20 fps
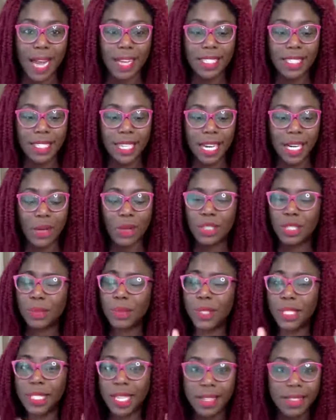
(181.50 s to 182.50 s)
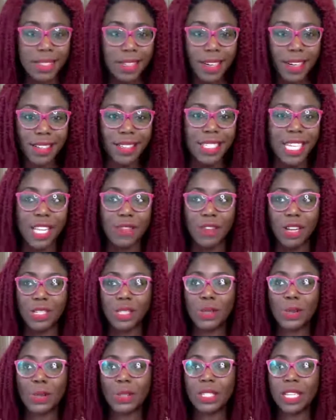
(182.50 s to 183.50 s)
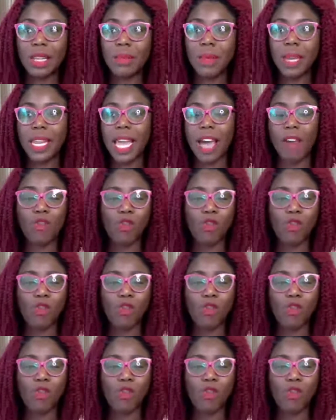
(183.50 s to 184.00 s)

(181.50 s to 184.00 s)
Angel, how she presented herself on social media.